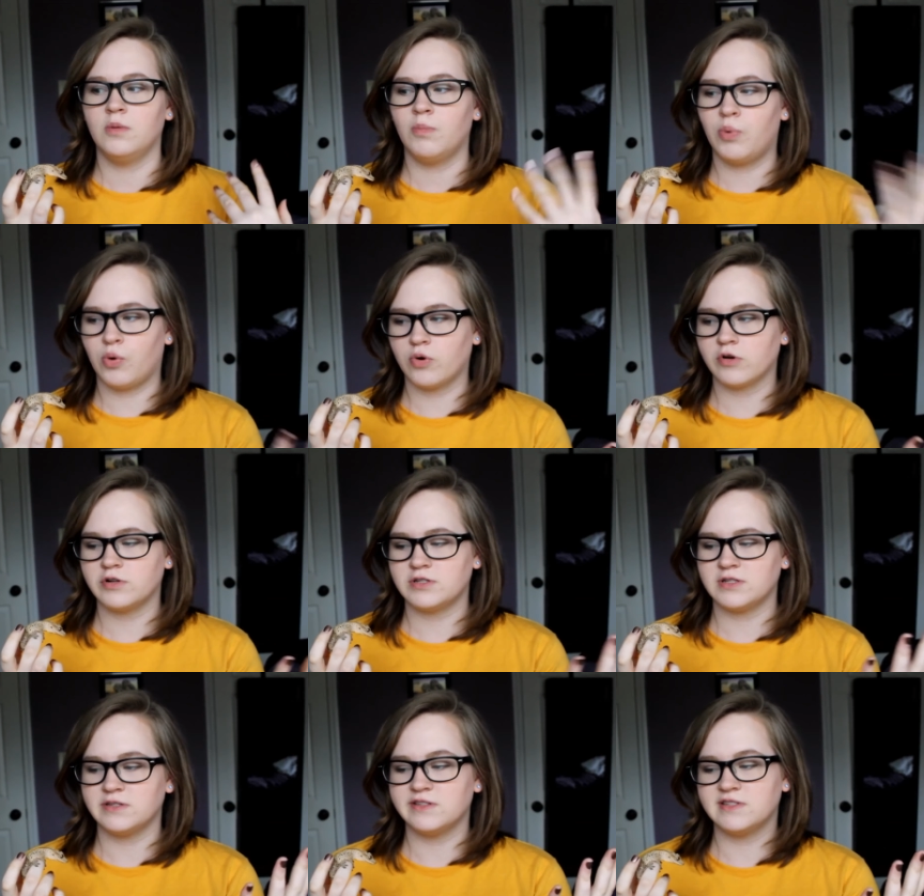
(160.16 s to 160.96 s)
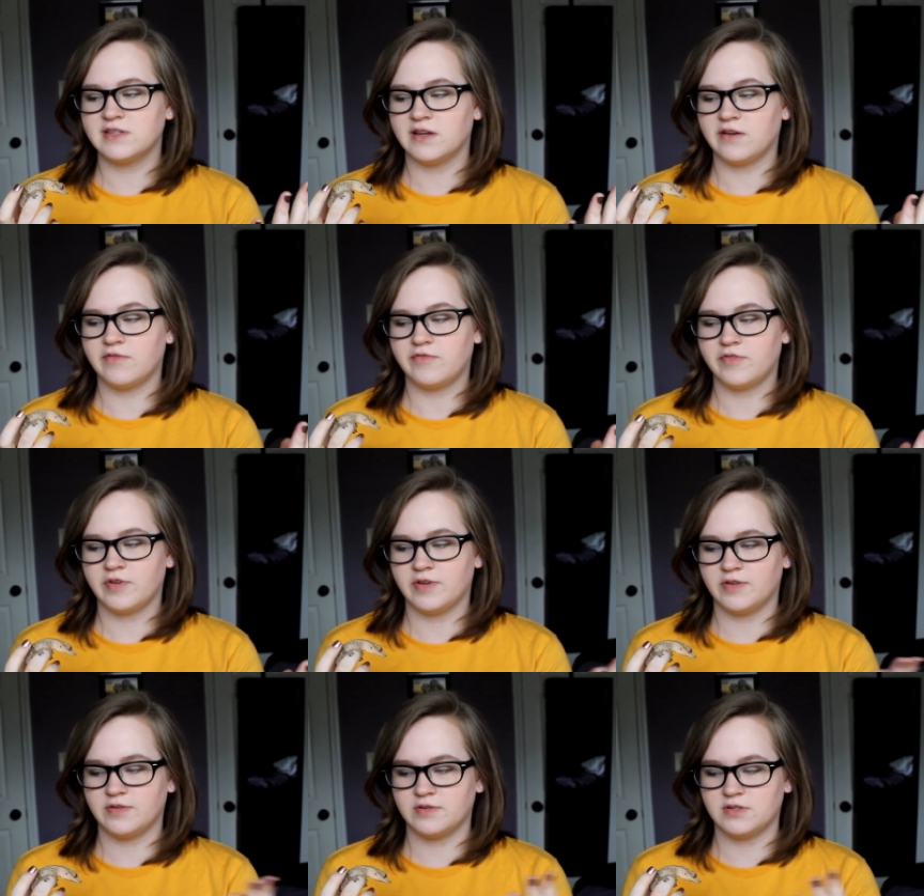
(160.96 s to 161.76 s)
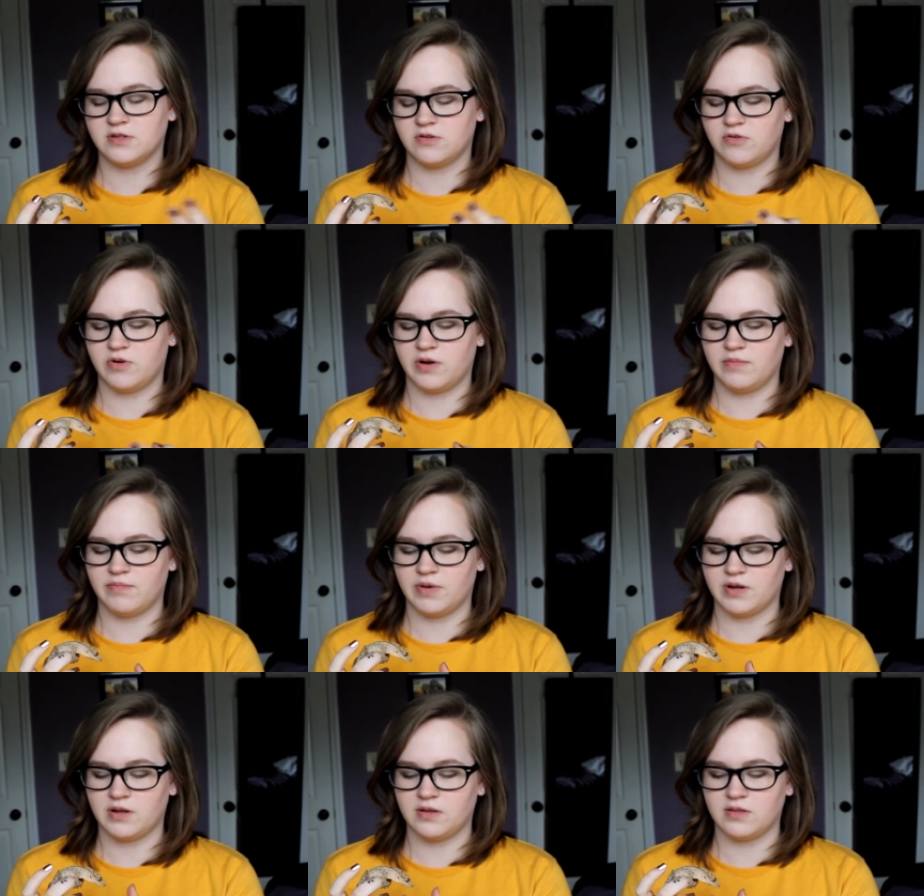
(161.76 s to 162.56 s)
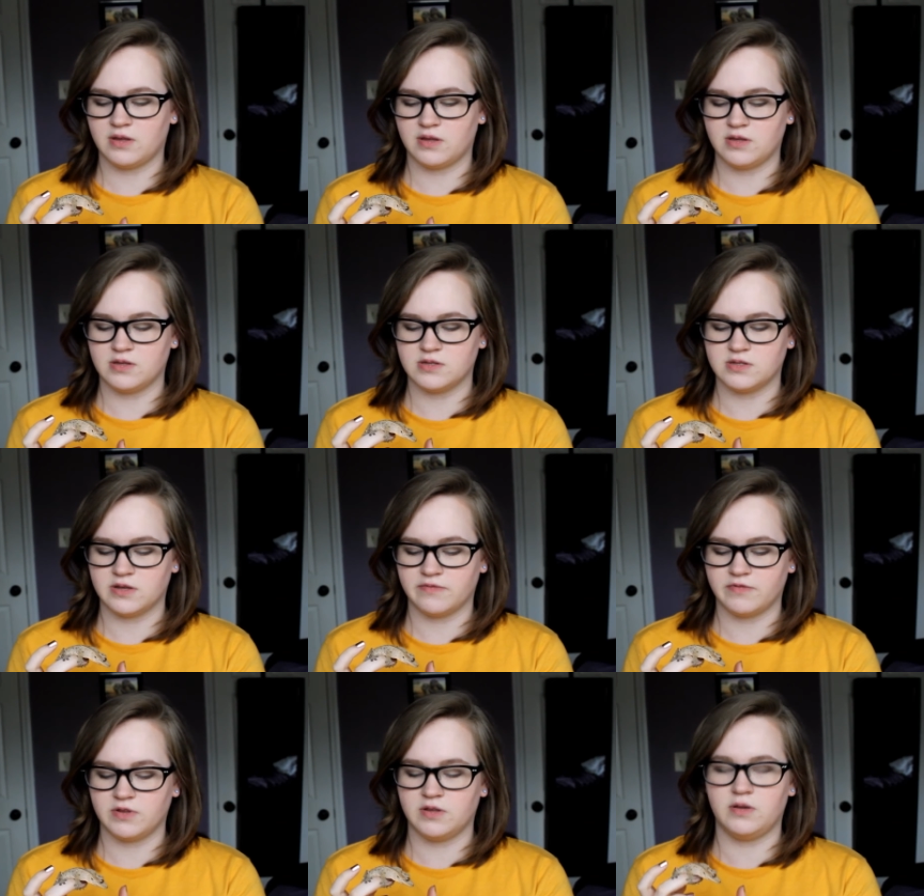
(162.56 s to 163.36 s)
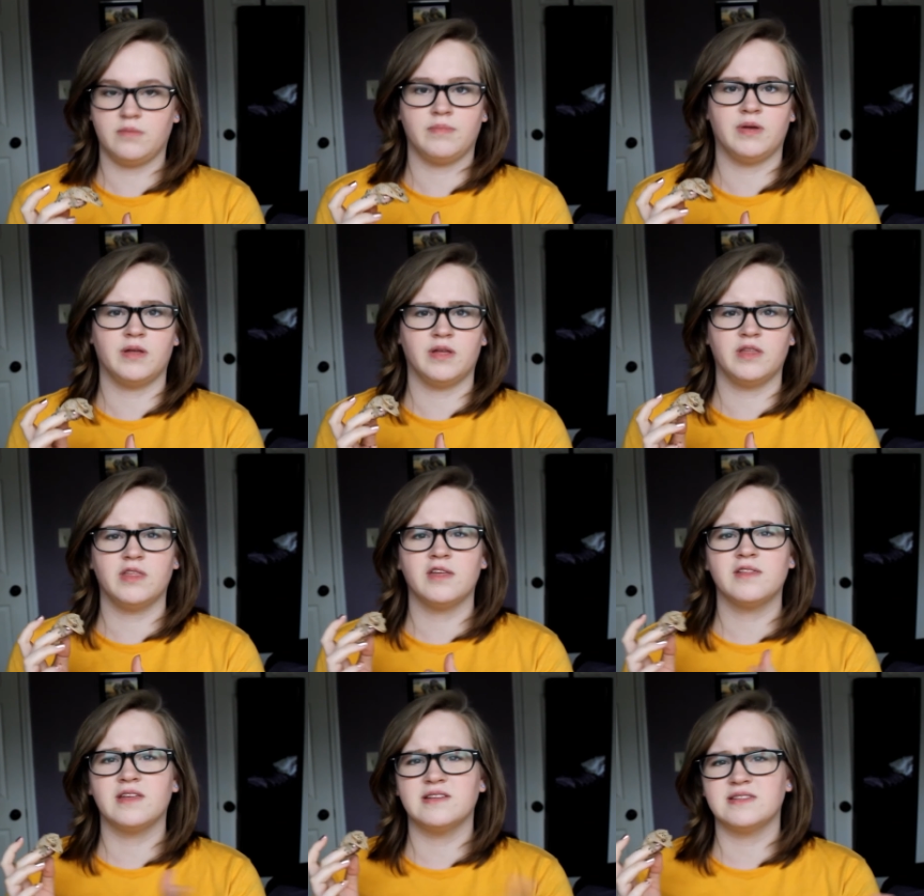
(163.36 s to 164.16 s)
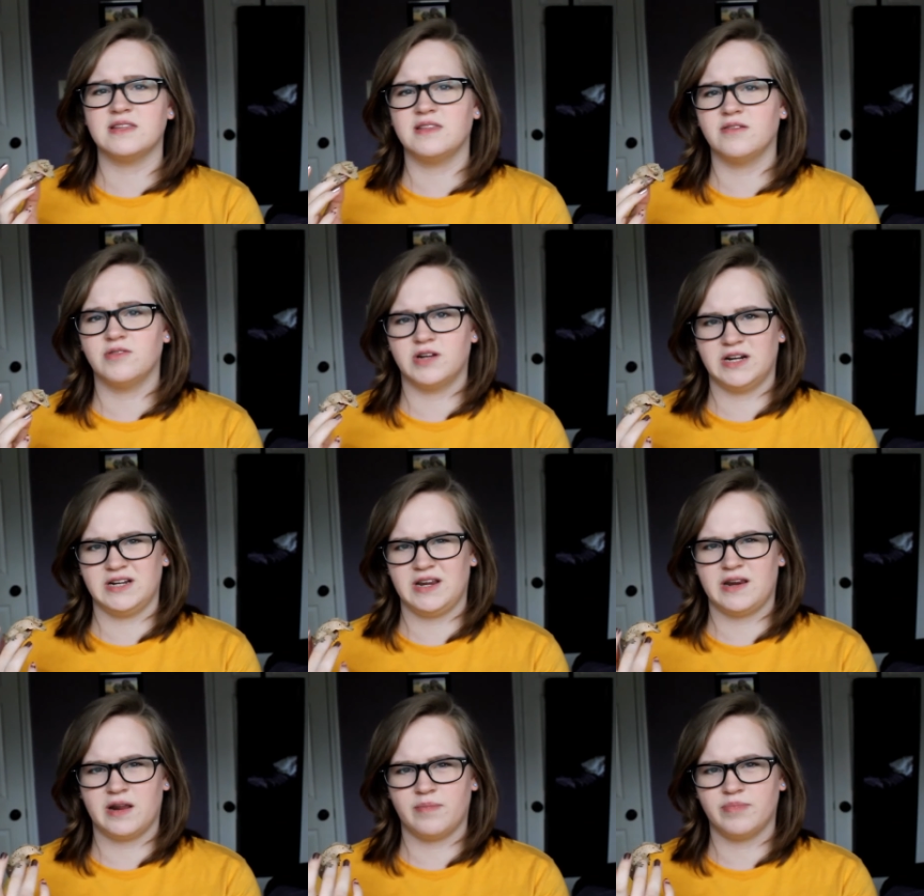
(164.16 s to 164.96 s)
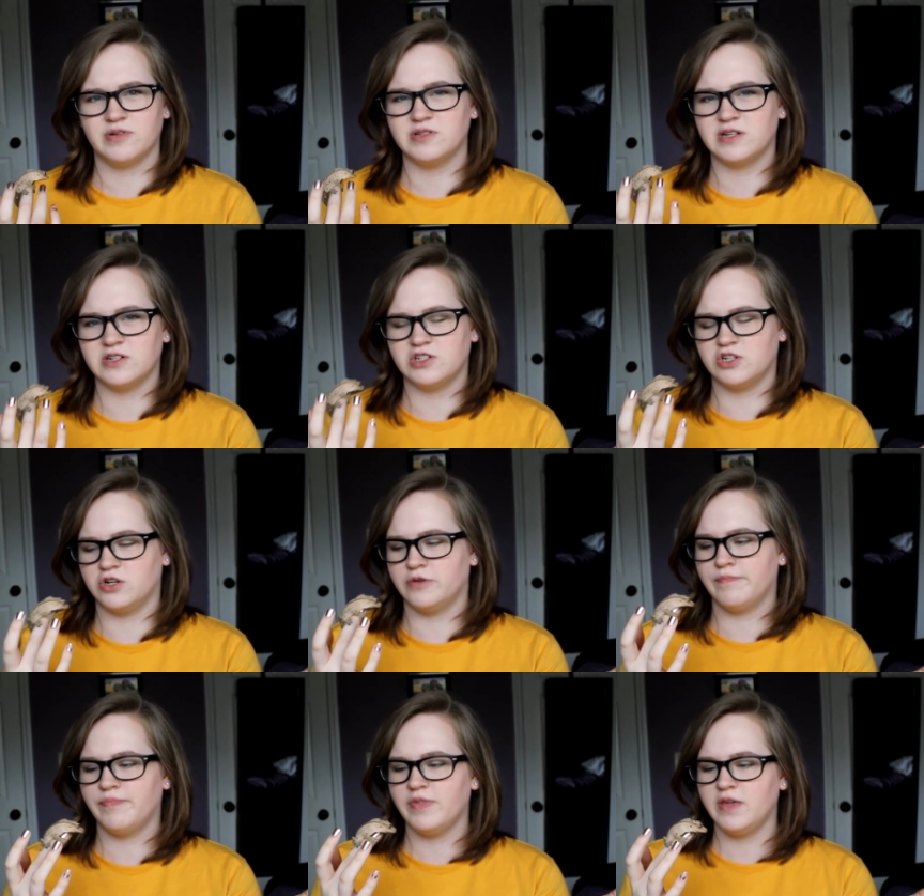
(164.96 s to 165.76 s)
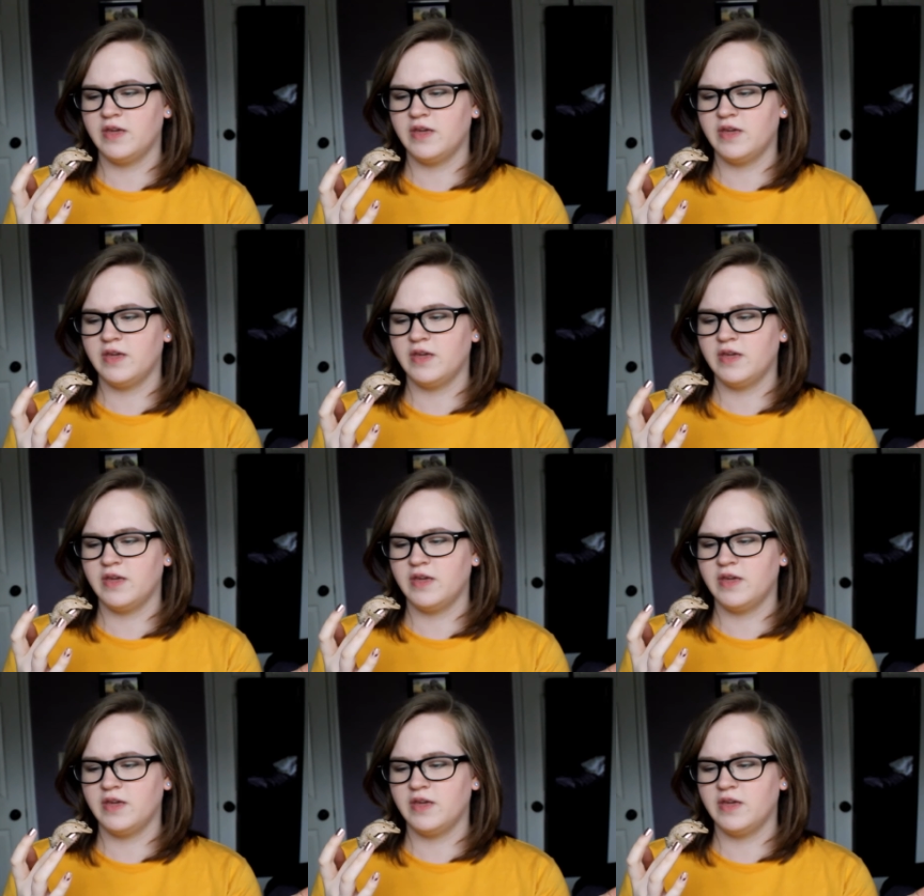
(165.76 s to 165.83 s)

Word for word: pores and stuff, and so I'm betting that he's definitely a male. I think they said they were 99% sure.